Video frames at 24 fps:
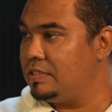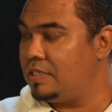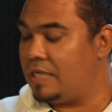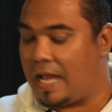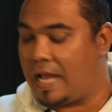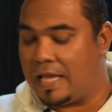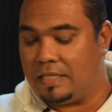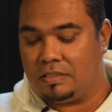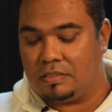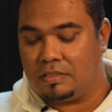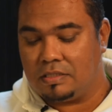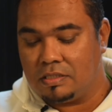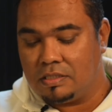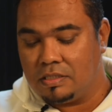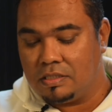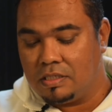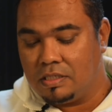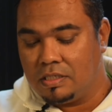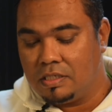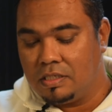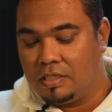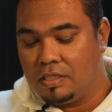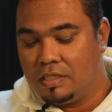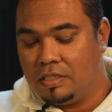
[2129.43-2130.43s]
Right?
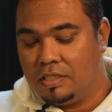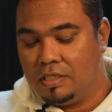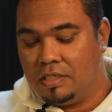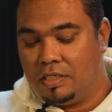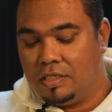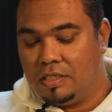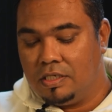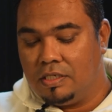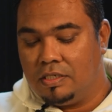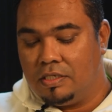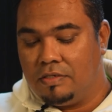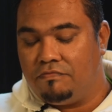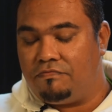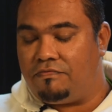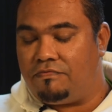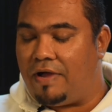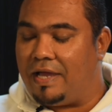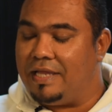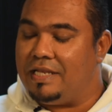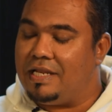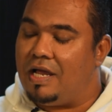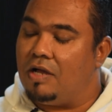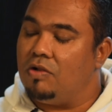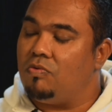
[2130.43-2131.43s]

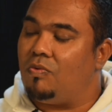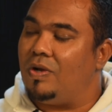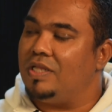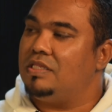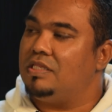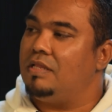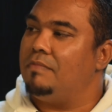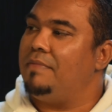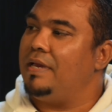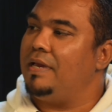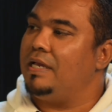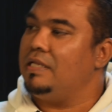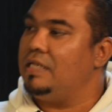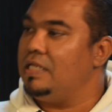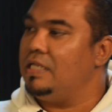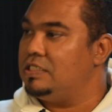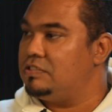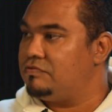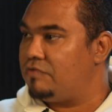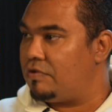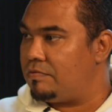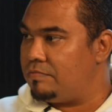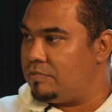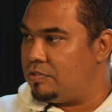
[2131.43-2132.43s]
Find out what the bank needs
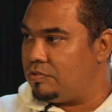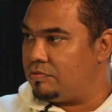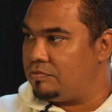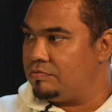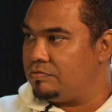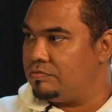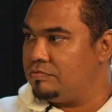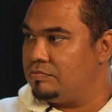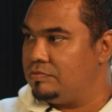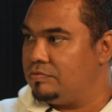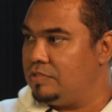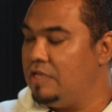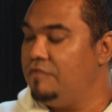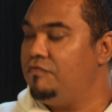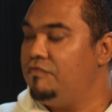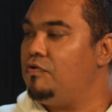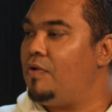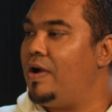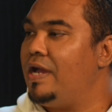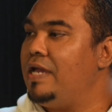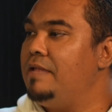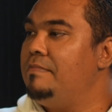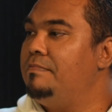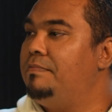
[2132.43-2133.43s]
from you. If you
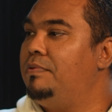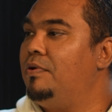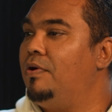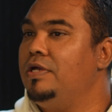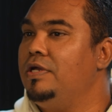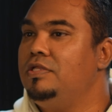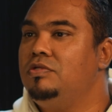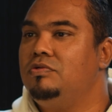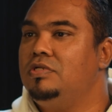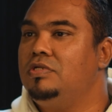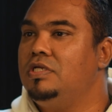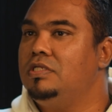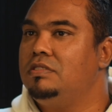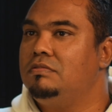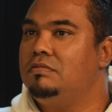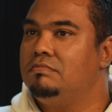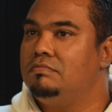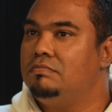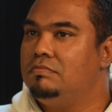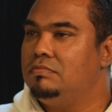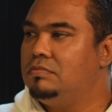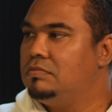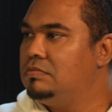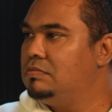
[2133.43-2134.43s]
are employed, you need
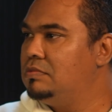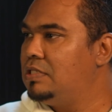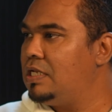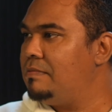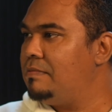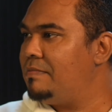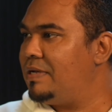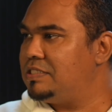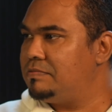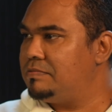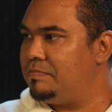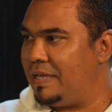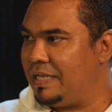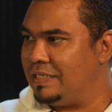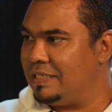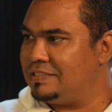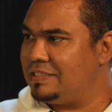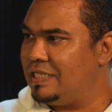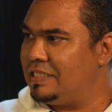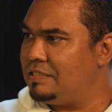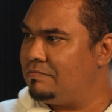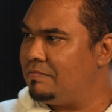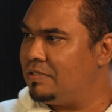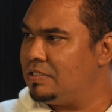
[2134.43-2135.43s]
3 months bank
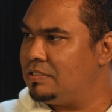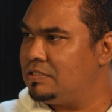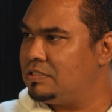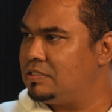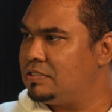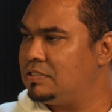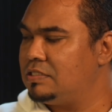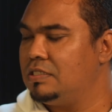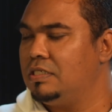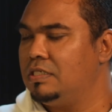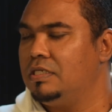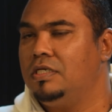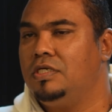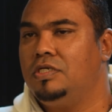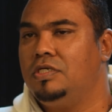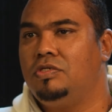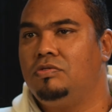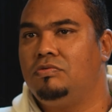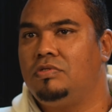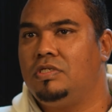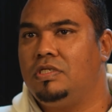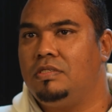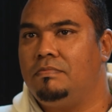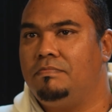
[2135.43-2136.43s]
statements,
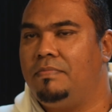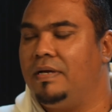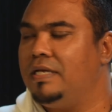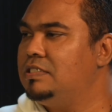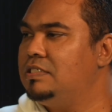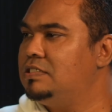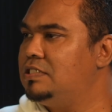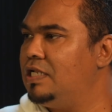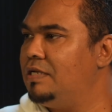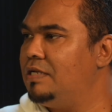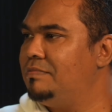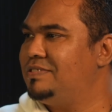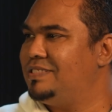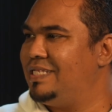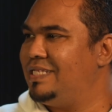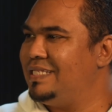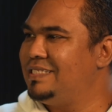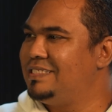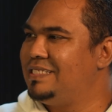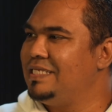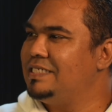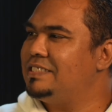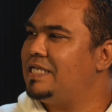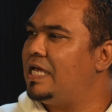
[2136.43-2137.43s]
you need pay slips.
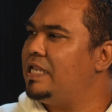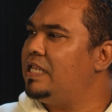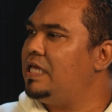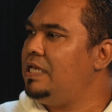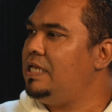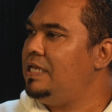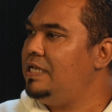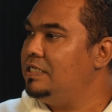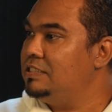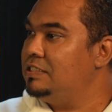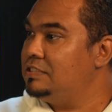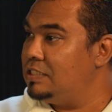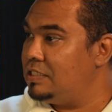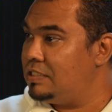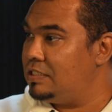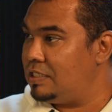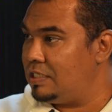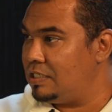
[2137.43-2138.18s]
These are the easy things.